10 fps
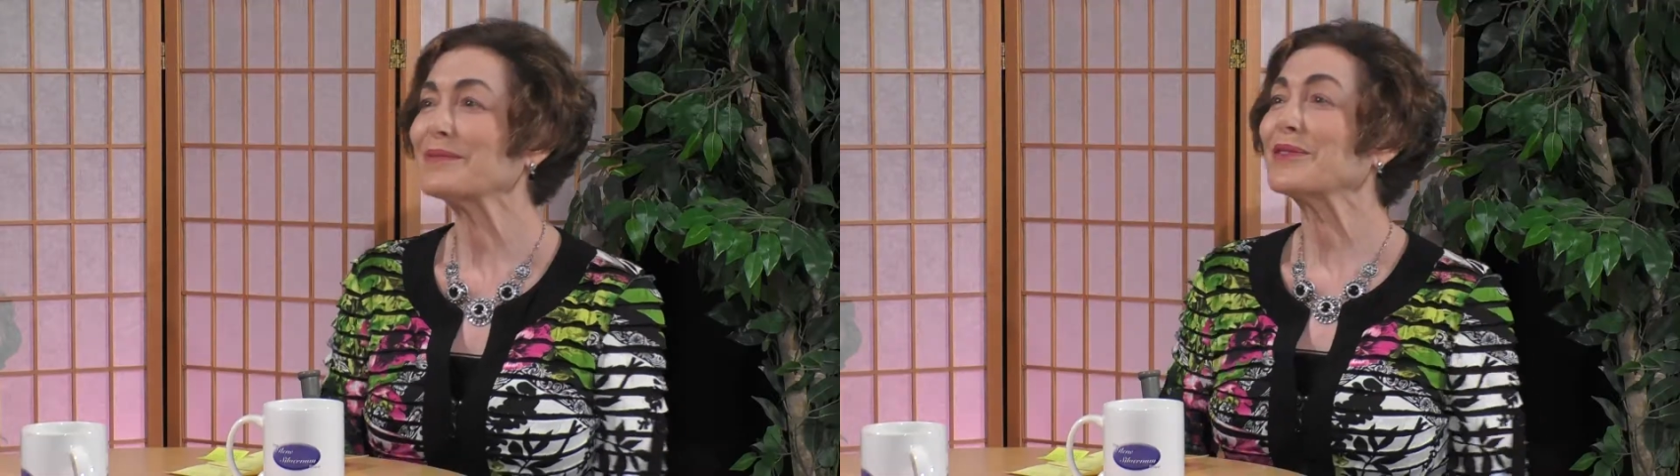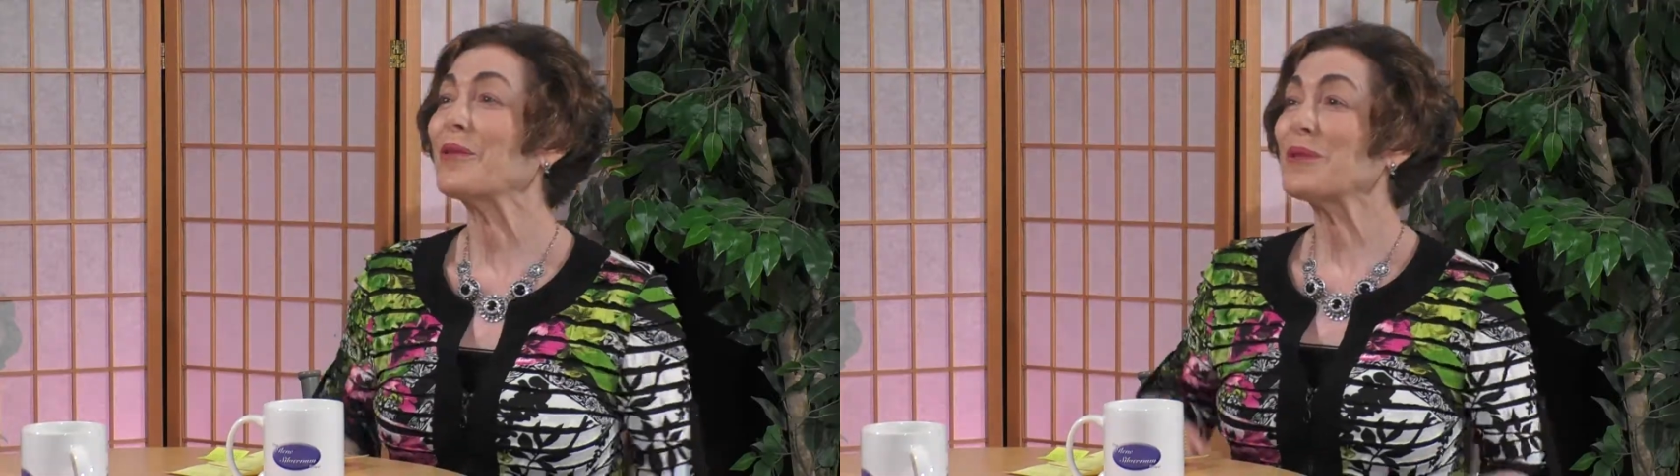
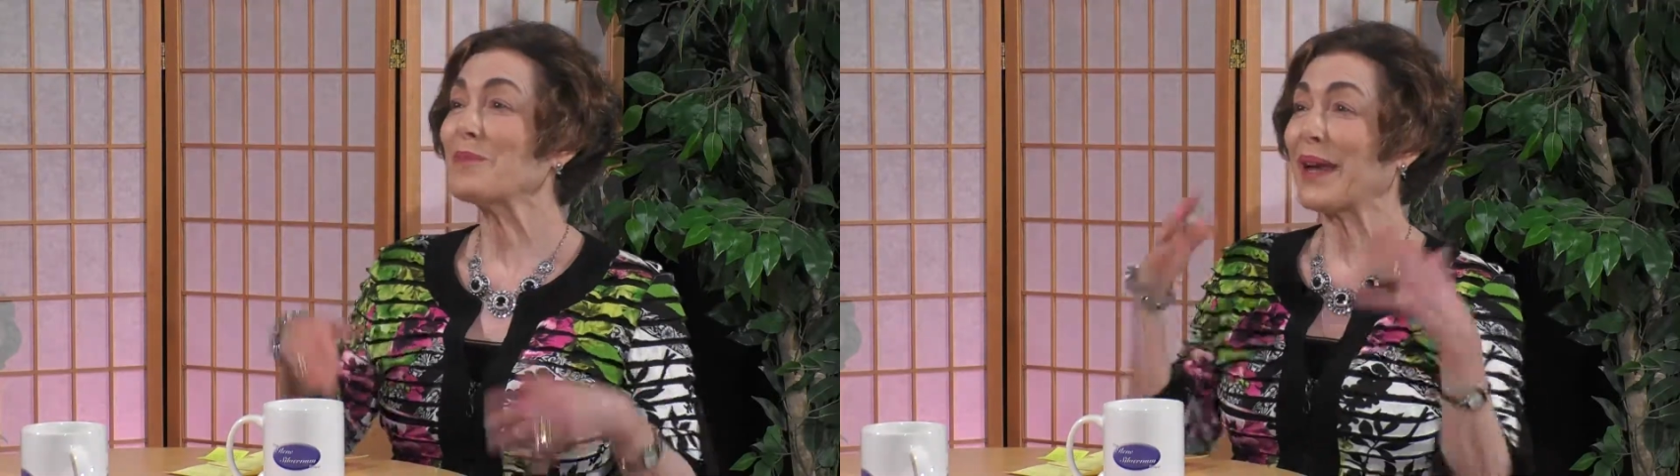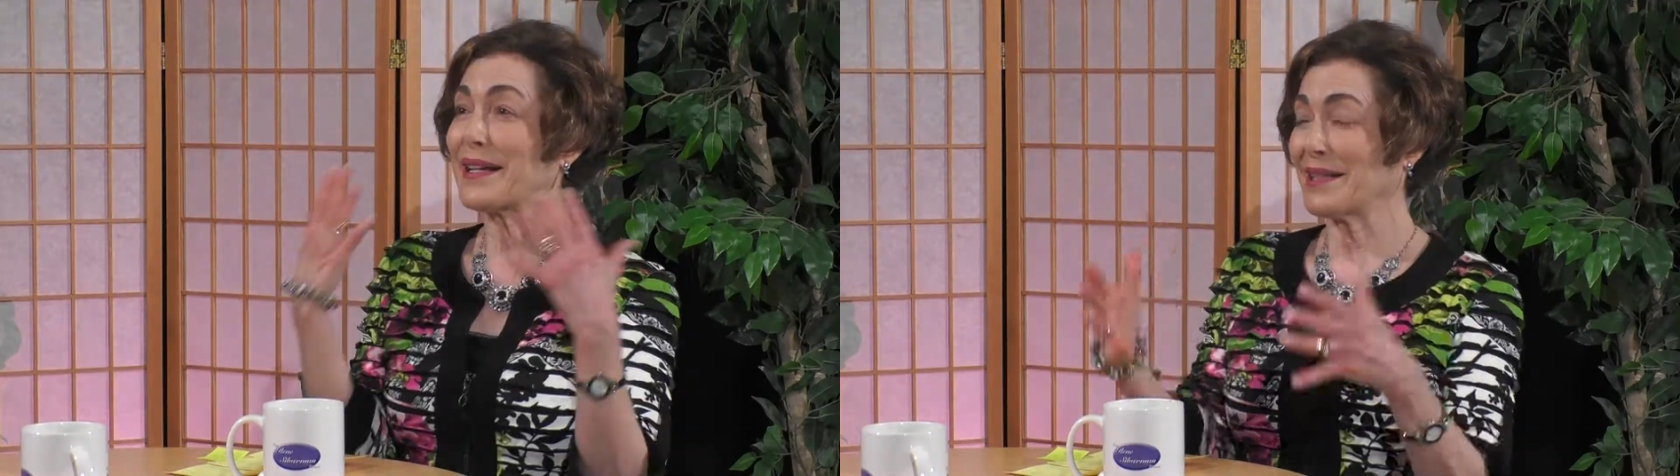going
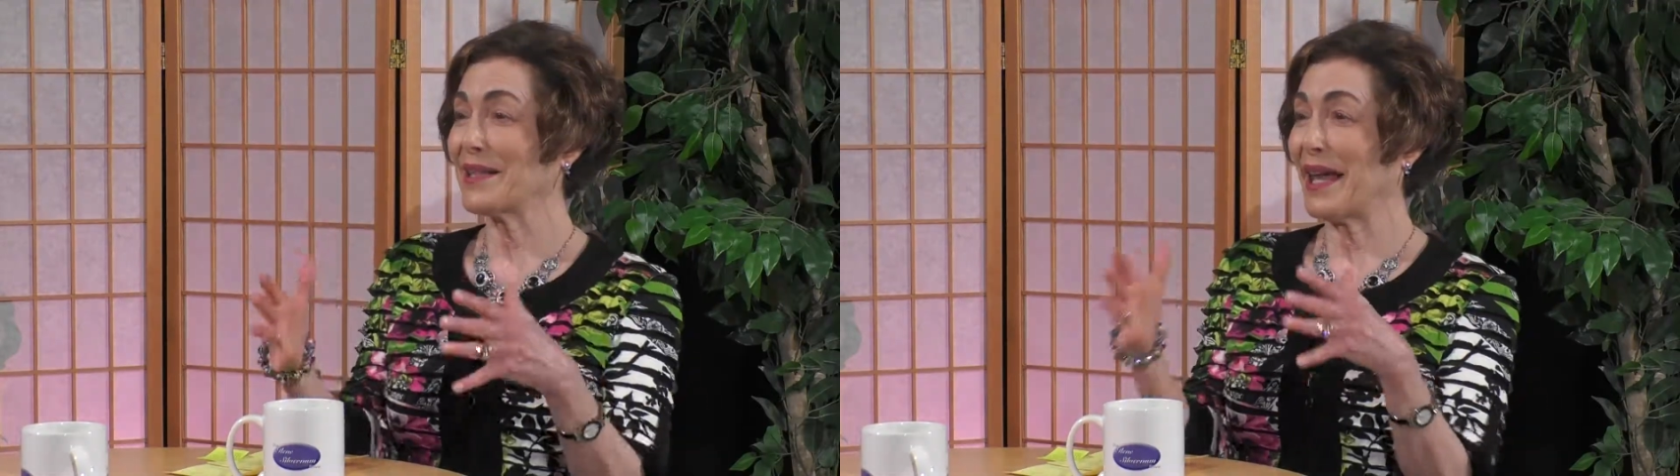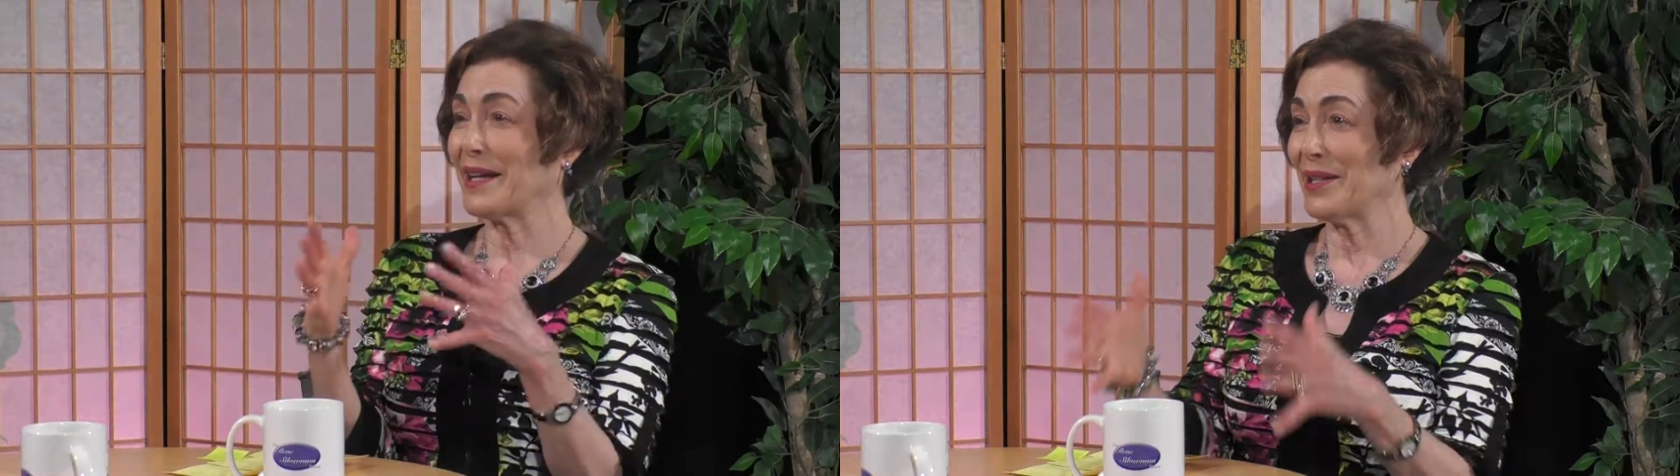back to
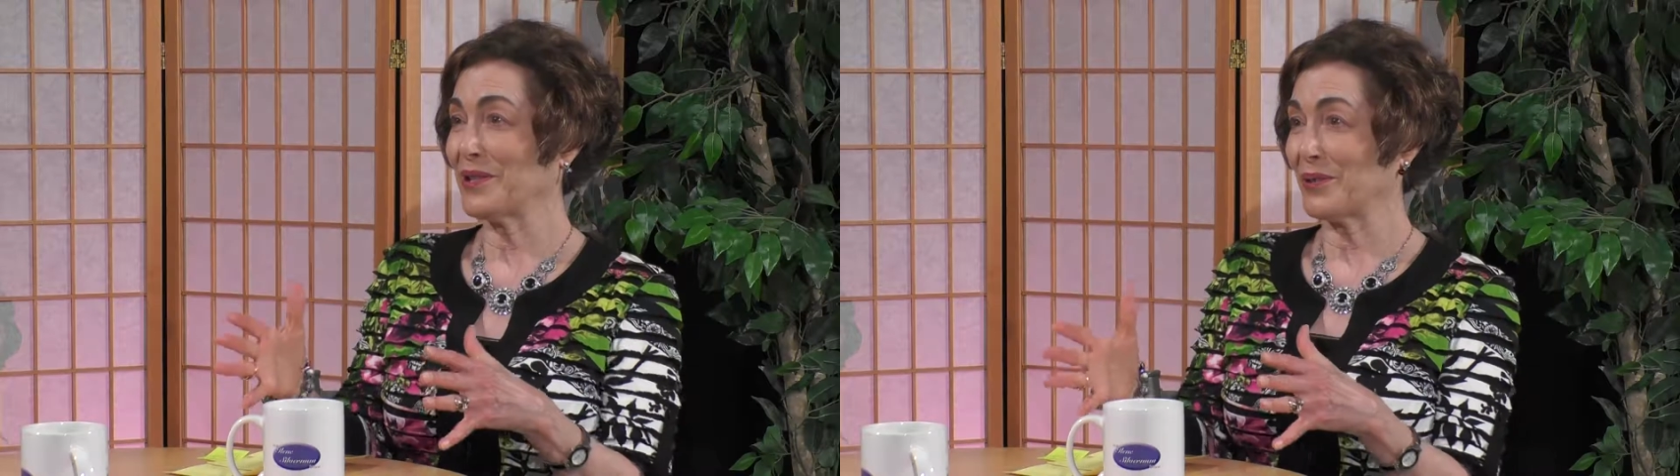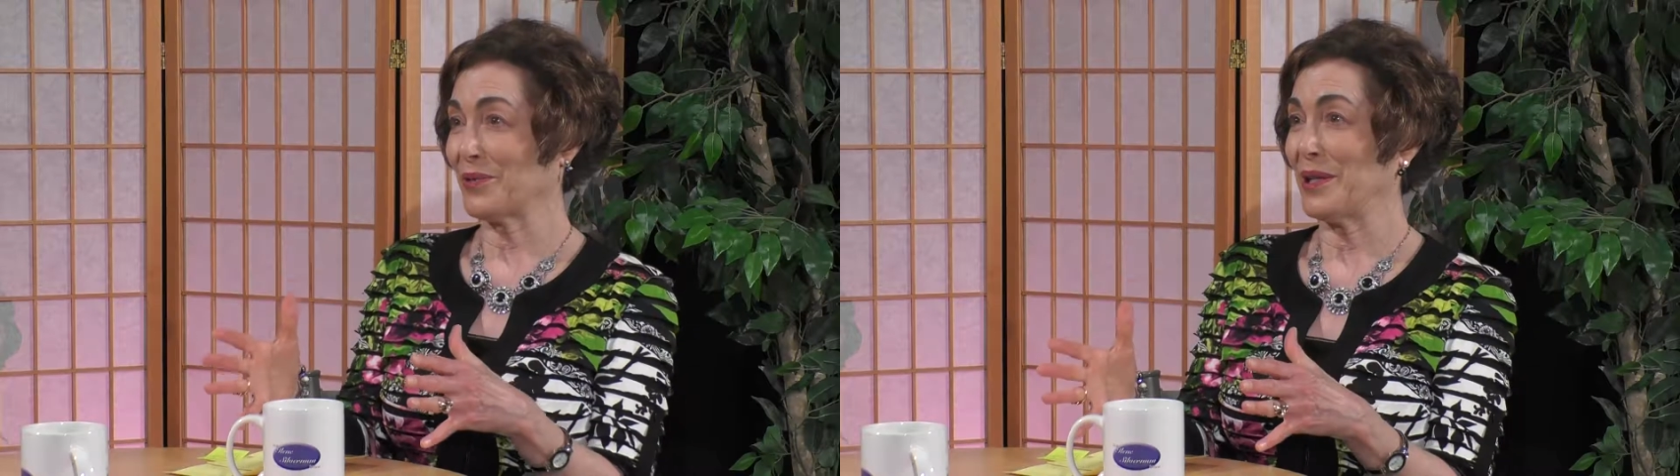that
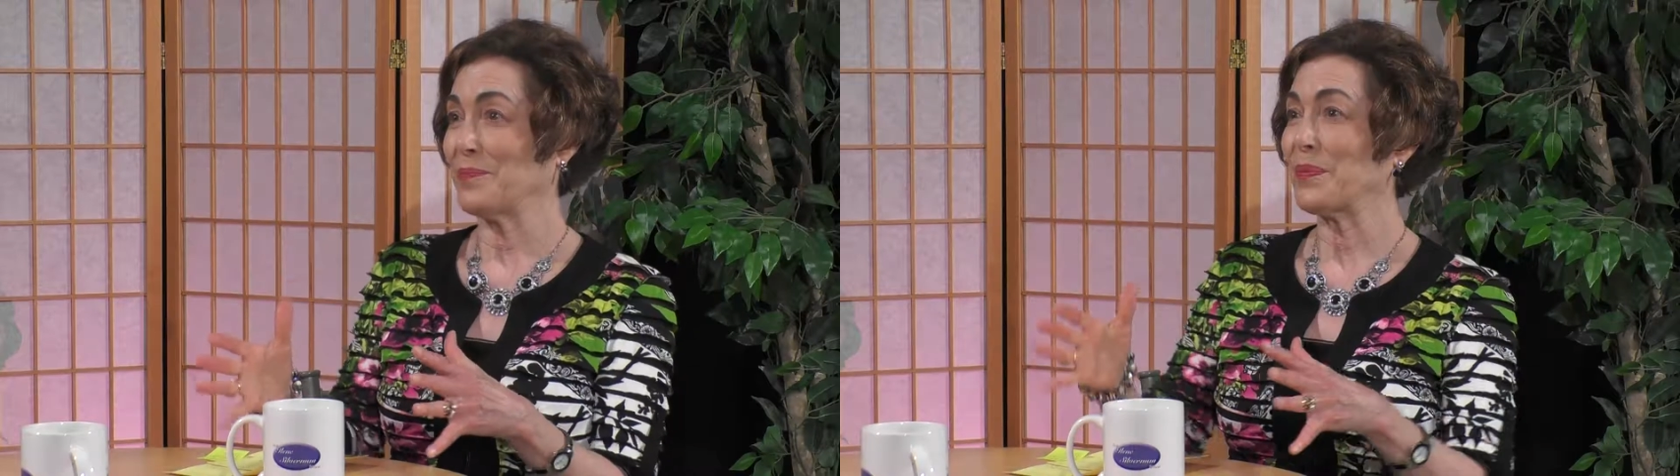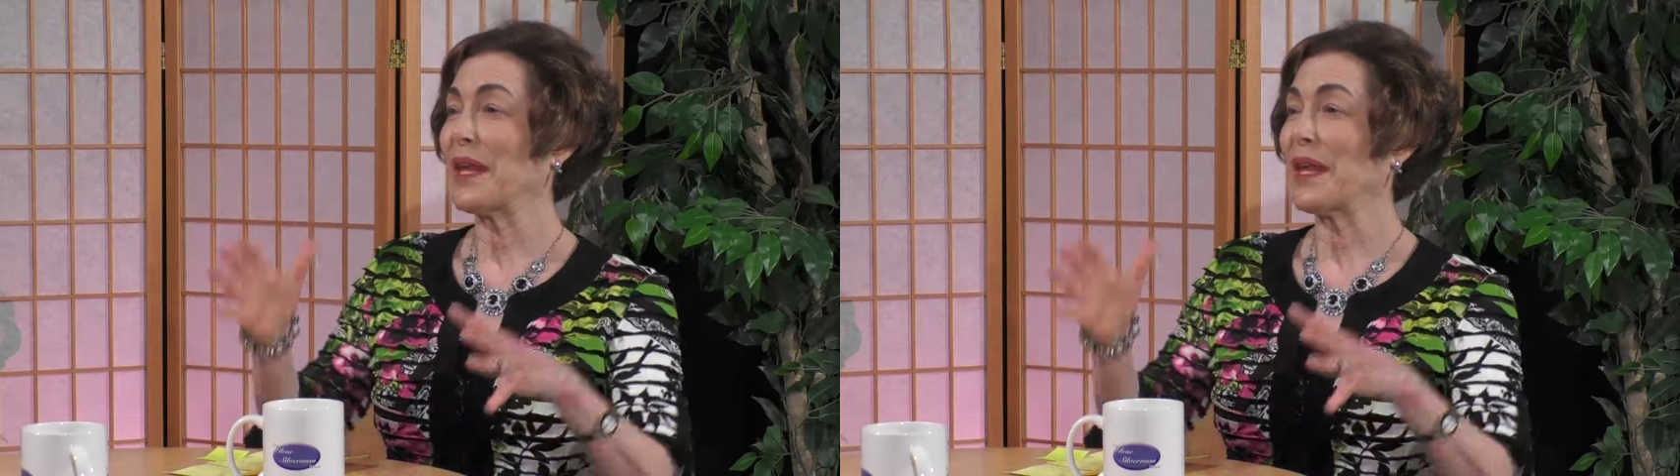history,